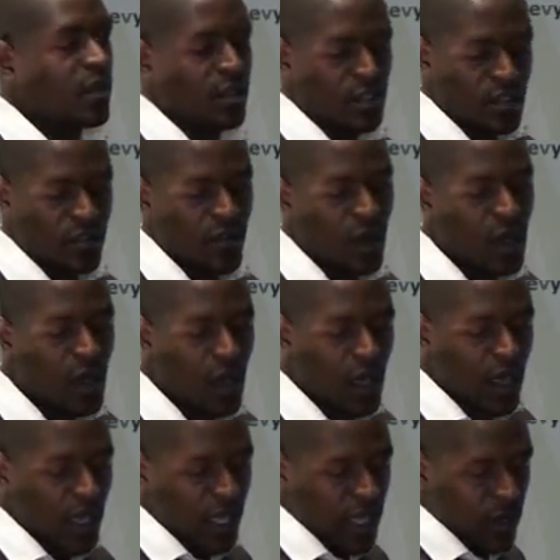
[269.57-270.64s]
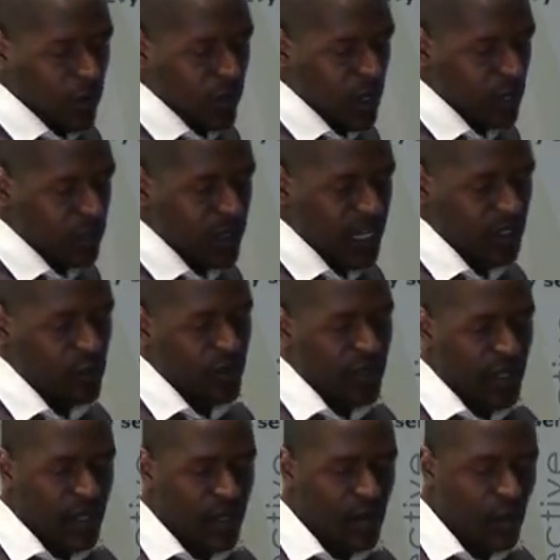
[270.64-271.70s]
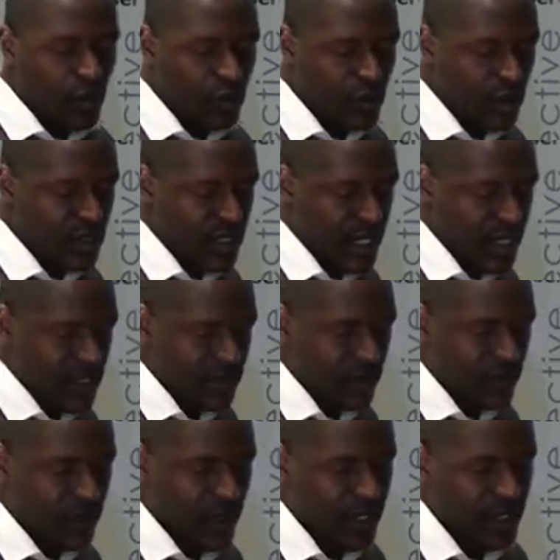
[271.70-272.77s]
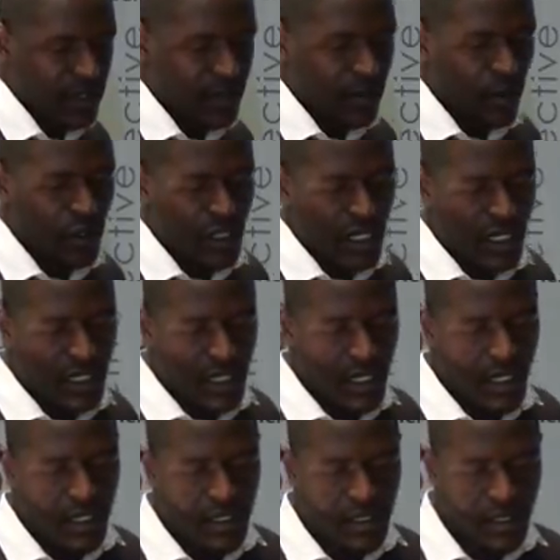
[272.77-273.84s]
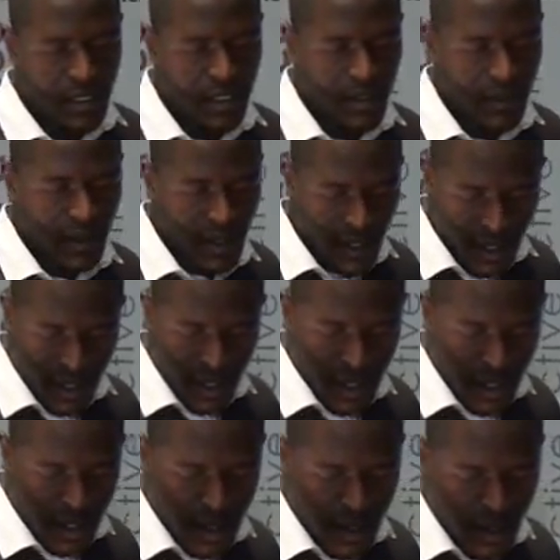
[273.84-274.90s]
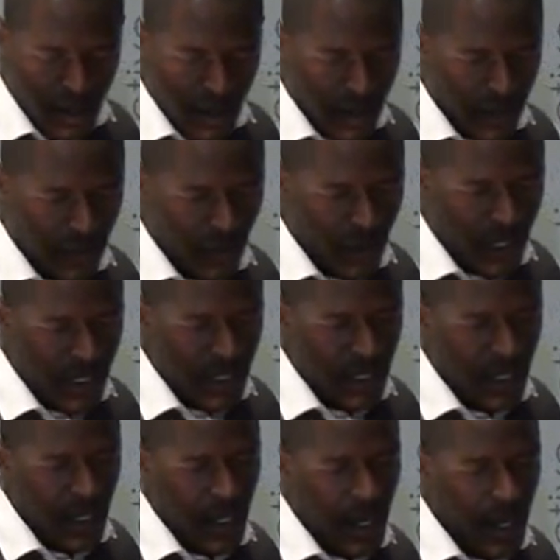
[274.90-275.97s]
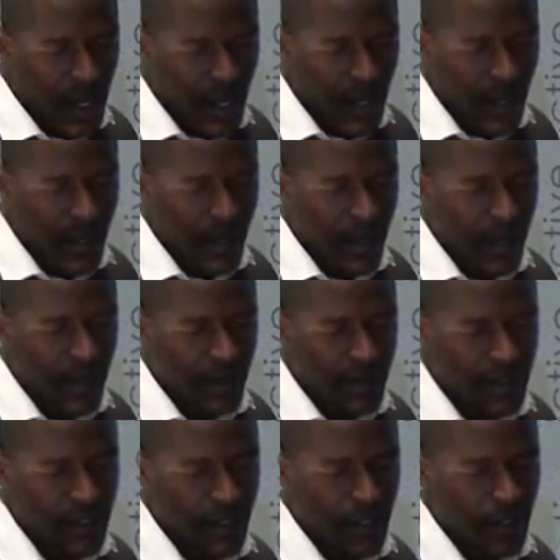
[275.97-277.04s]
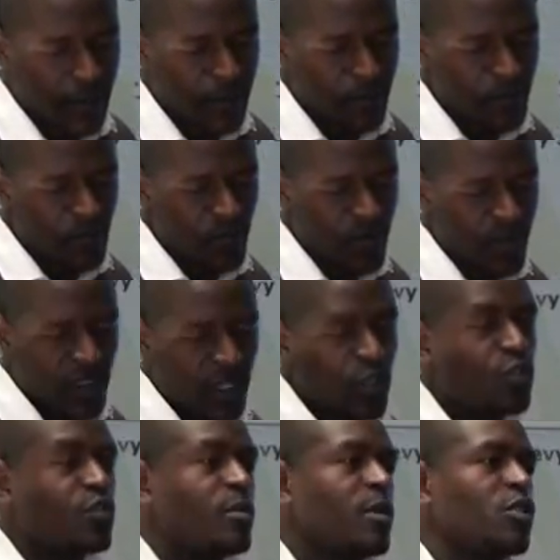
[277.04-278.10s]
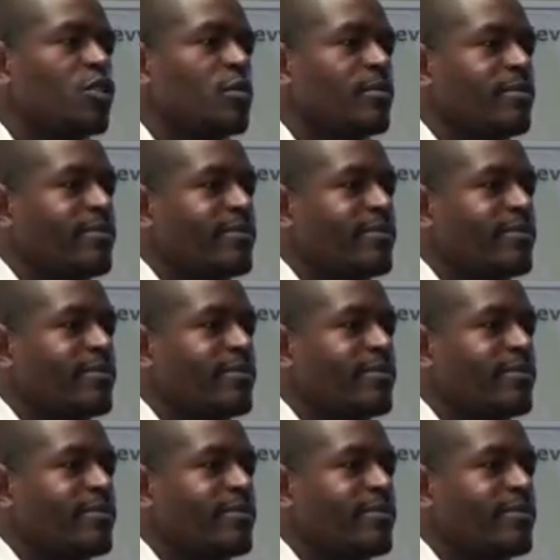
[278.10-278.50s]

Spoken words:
this far. And I would like to thank Whereto Science for funding the project, and everyone listed there. And thank you so much.